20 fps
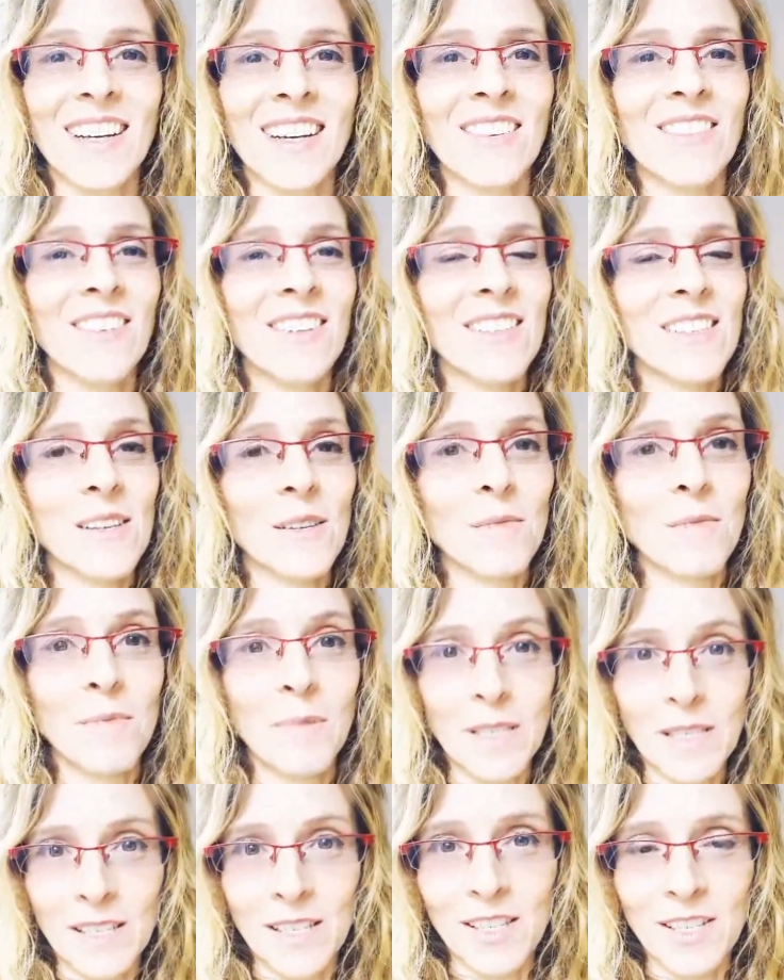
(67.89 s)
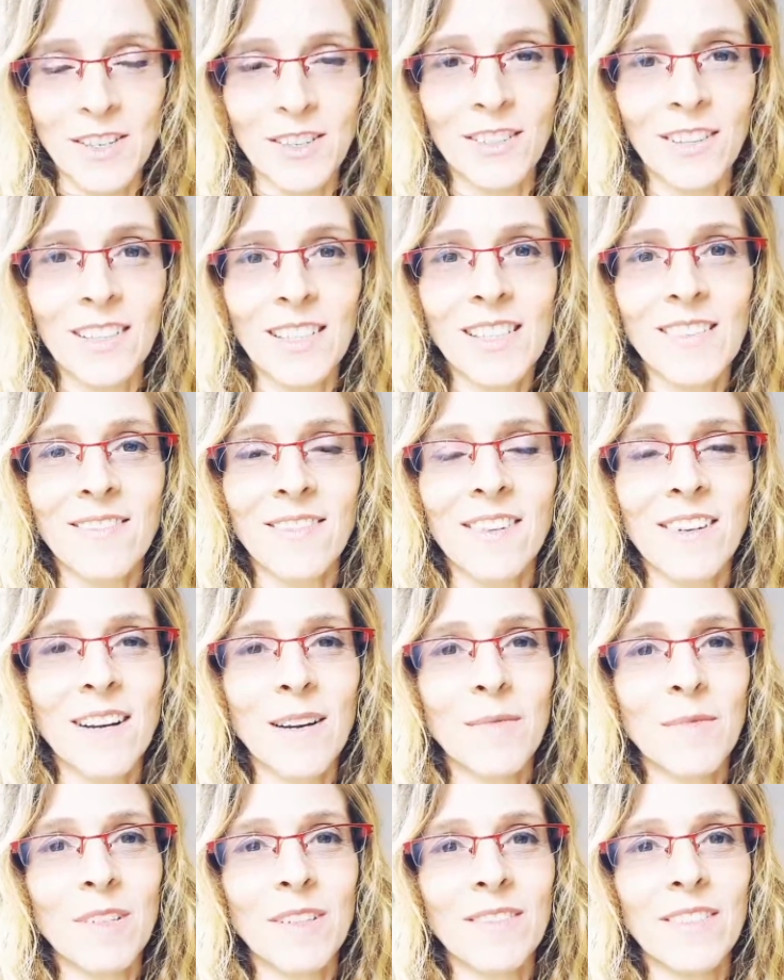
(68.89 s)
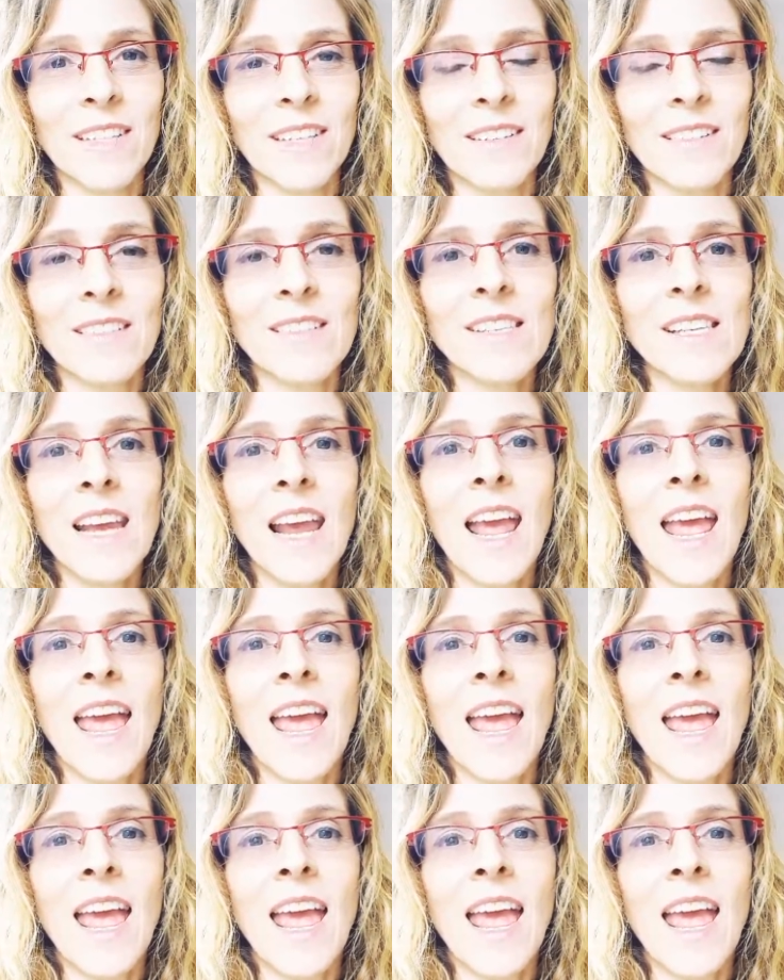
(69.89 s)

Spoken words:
I was a business journalist for a number of years.